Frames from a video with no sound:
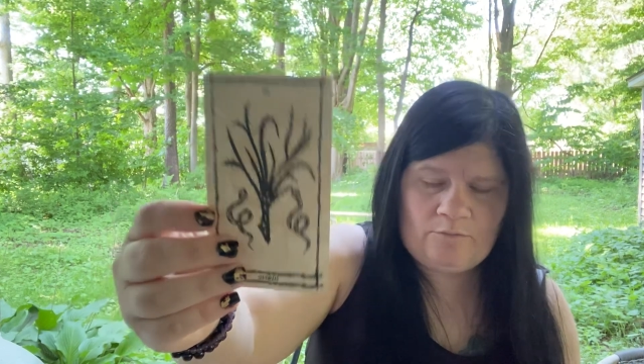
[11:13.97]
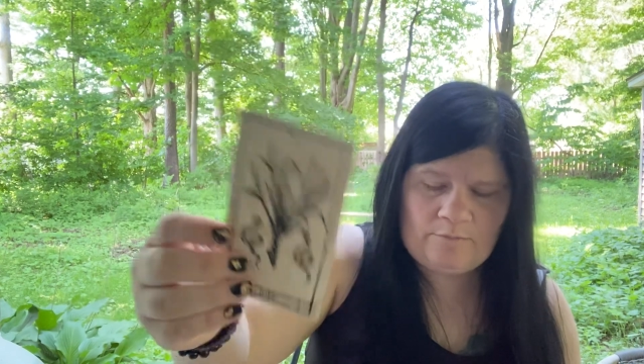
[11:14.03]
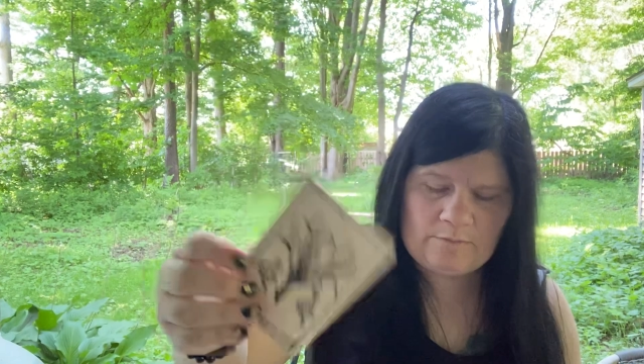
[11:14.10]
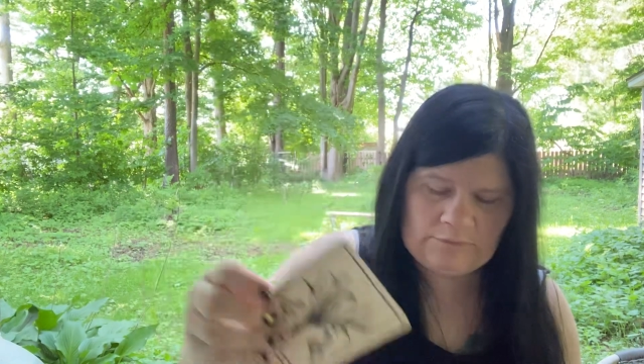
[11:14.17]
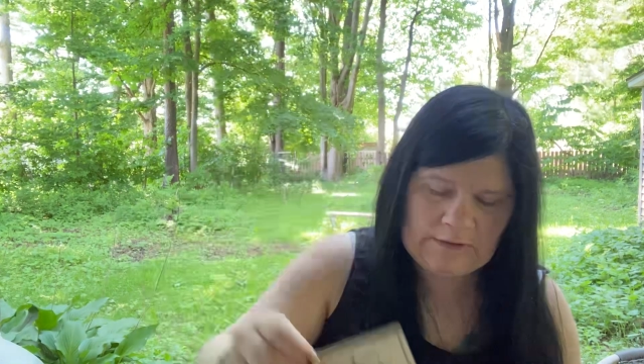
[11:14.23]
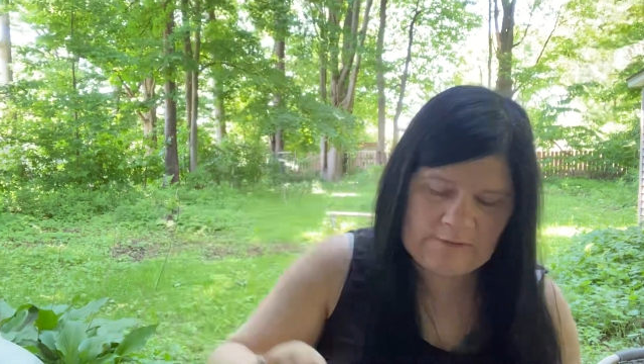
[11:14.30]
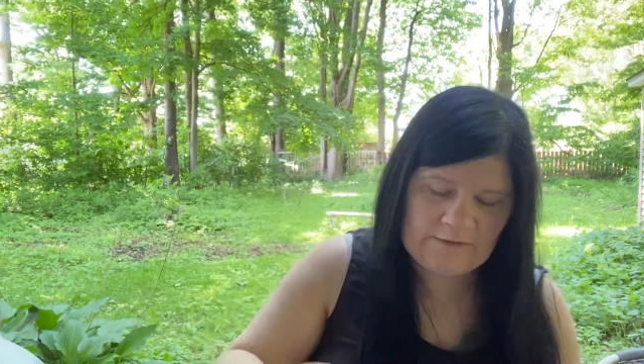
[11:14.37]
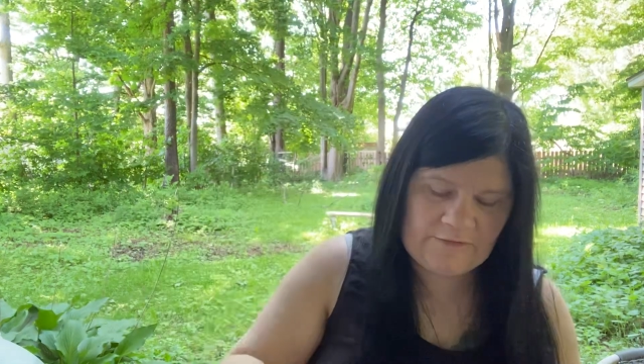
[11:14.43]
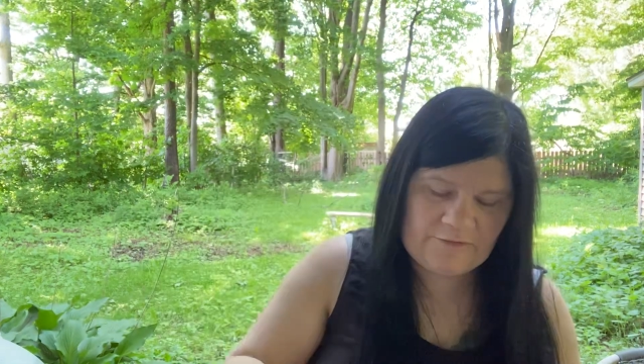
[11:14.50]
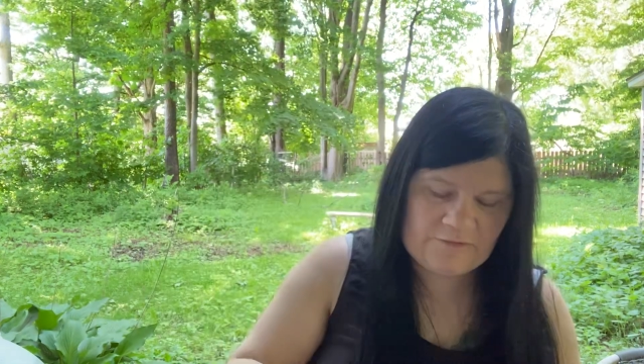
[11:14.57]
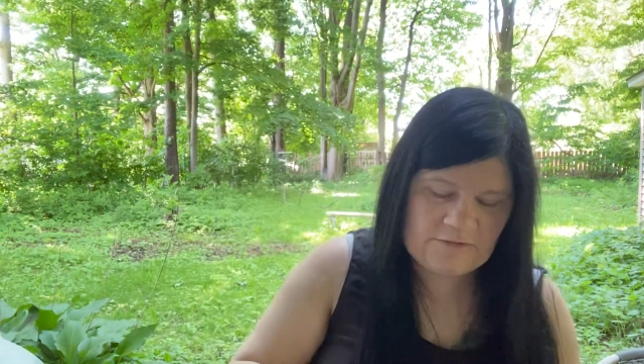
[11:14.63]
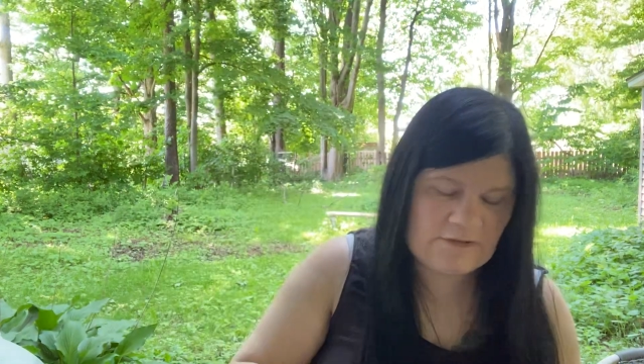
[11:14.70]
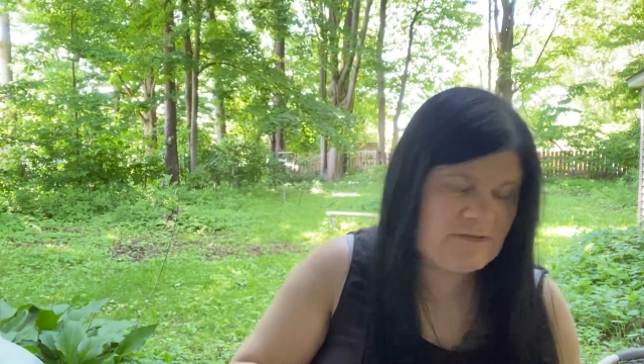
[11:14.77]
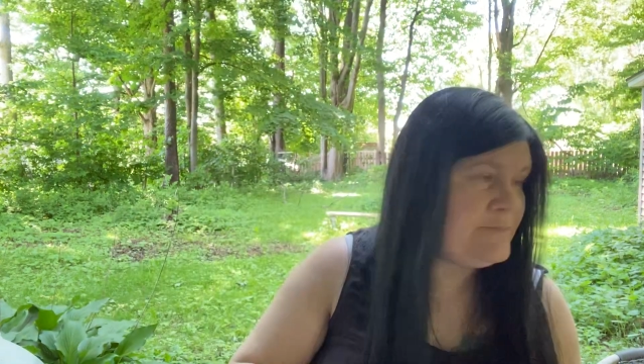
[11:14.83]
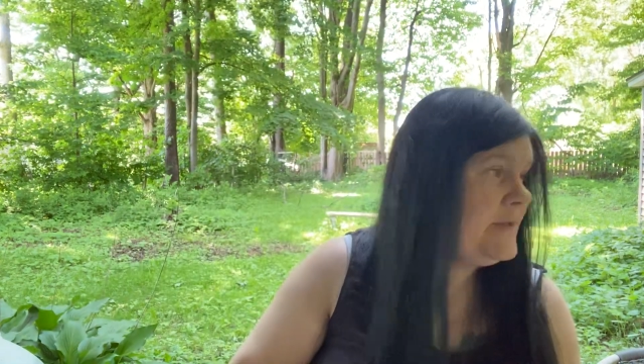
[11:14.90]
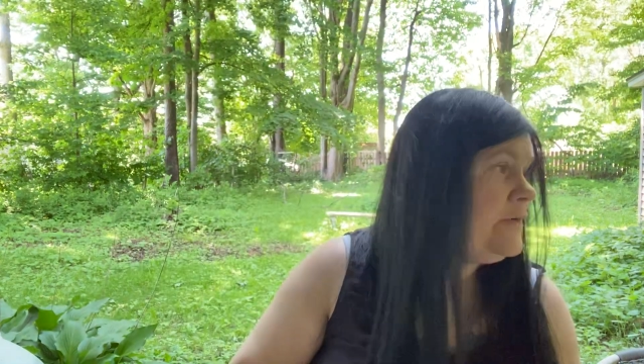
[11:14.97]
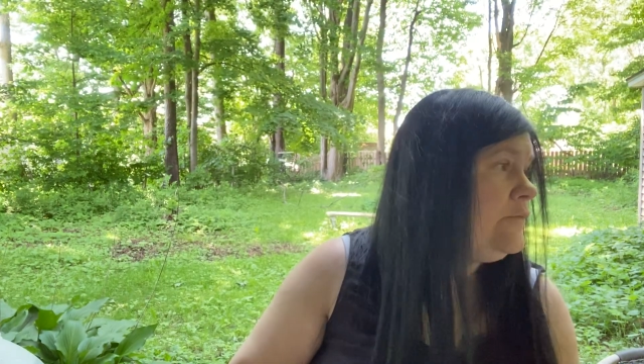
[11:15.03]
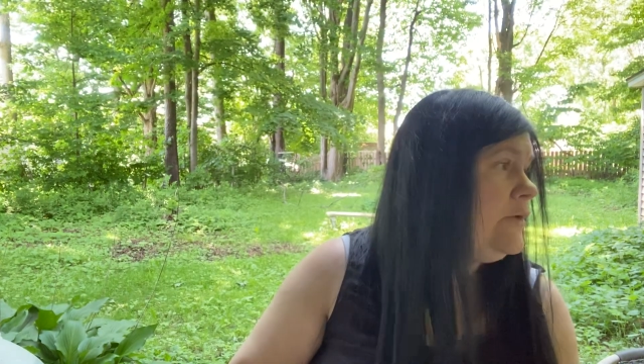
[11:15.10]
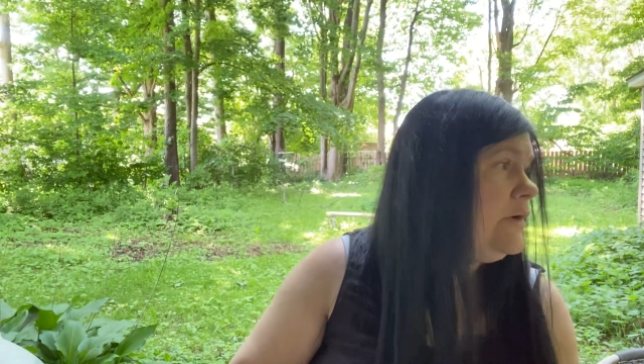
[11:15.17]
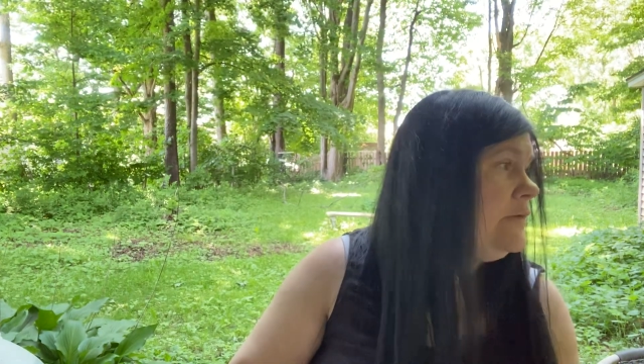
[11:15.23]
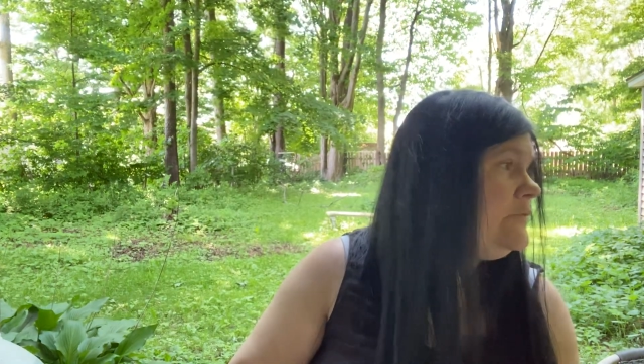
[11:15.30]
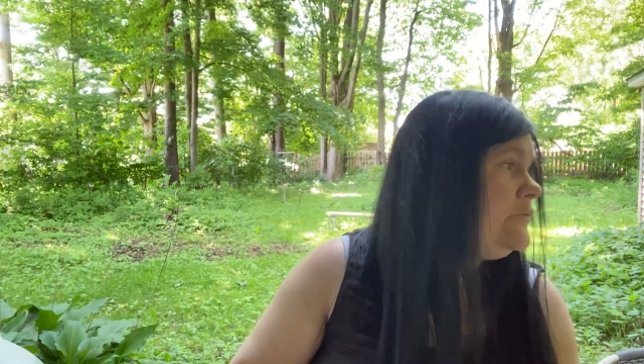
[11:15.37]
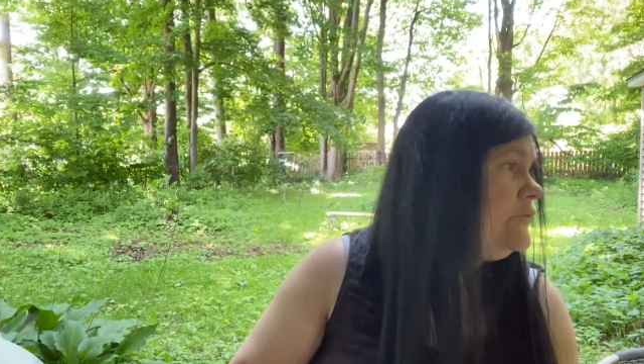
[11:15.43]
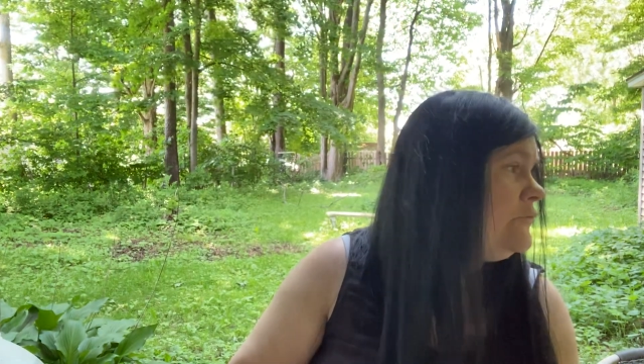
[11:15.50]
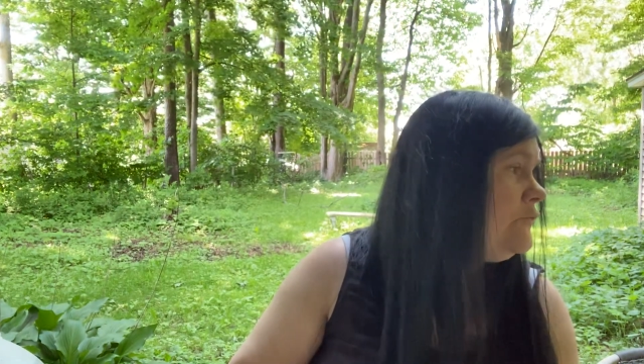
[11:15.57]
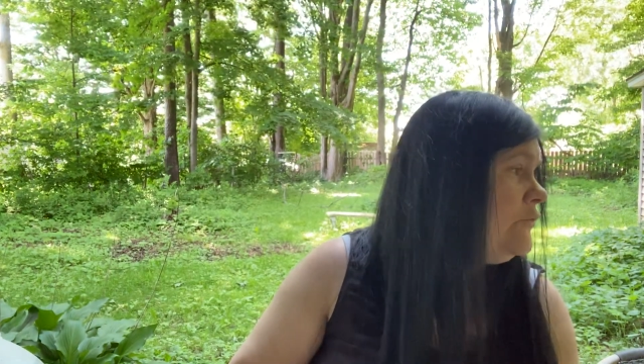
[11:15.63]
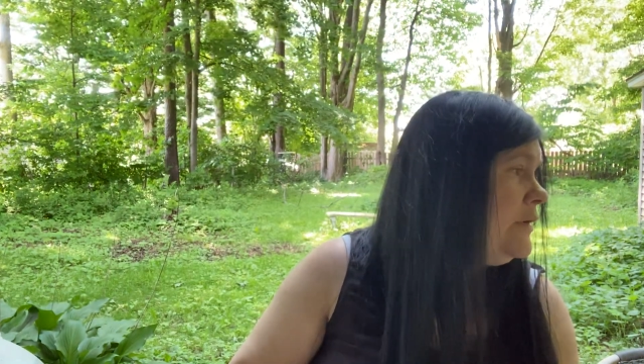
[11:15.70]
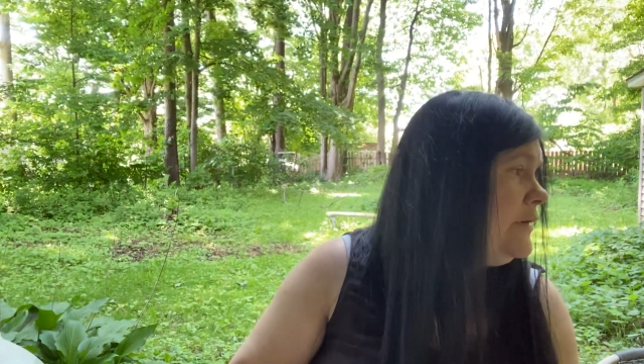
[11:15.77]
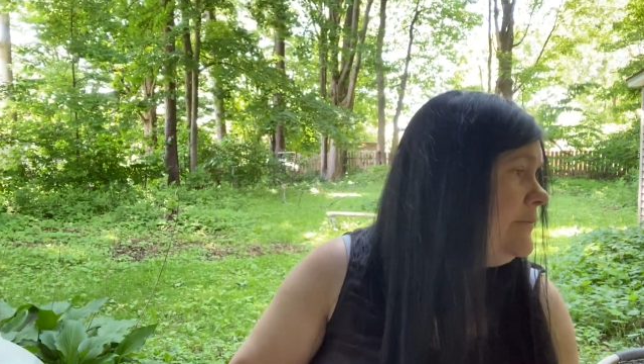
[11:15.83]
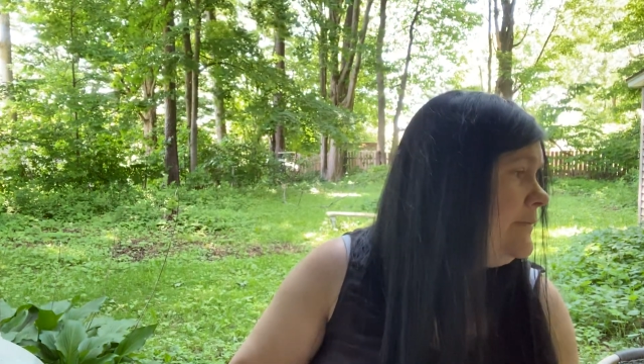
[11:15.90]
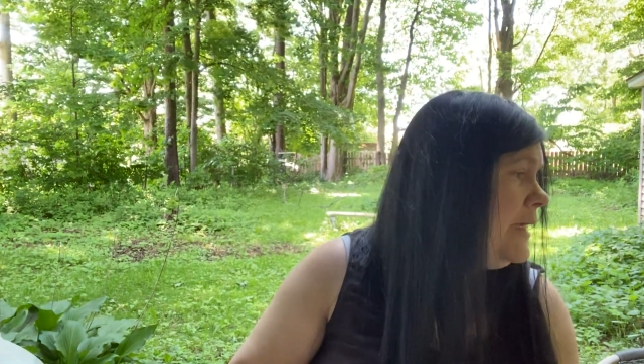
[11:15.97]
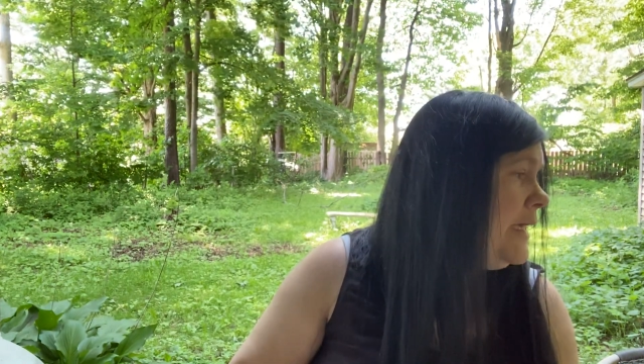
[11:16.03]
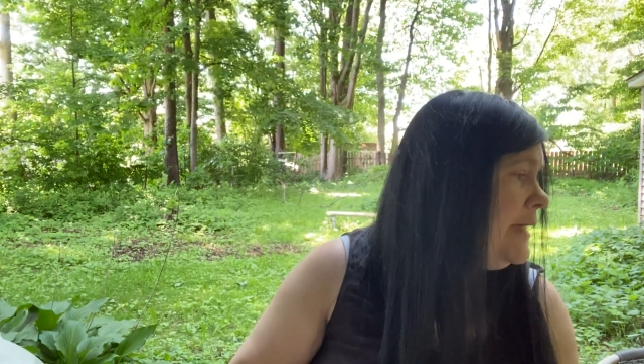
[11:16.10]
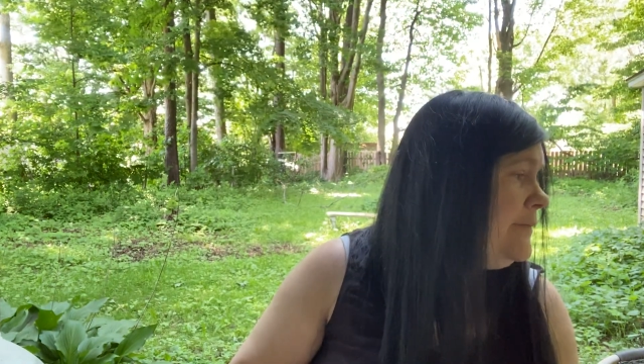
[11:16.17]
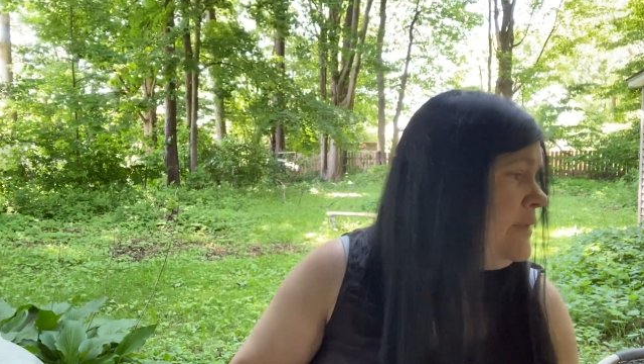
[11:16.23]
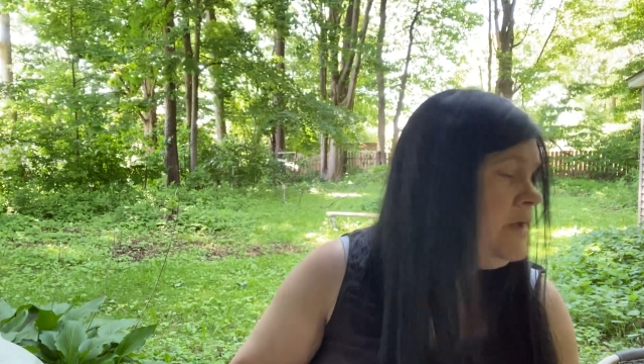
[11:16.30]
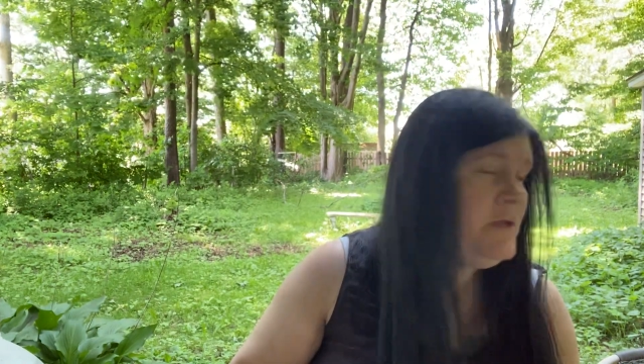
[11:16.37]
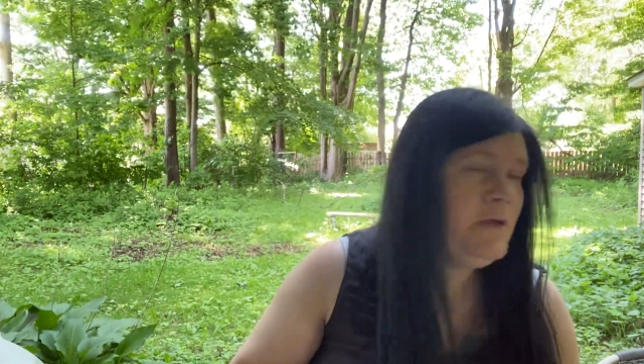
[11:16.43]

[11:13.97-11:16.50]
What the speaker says: Lilith does speak well through Queen Mab.